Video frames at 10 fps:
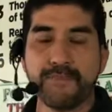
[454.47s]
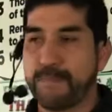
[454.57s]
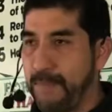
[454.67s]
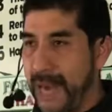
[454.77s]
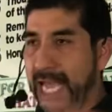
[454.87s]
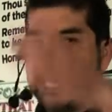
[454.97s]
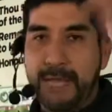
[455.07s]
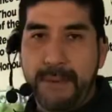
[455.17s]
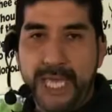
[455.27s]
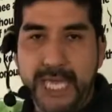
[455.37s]

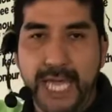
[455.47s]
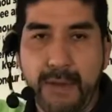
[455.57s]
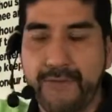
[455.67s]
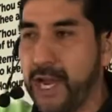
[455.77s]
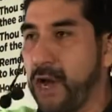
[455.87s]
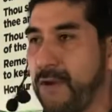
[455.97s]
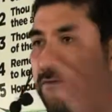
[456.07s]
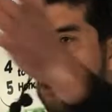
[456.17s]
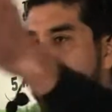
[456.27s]
Blessed be the name of the Lord for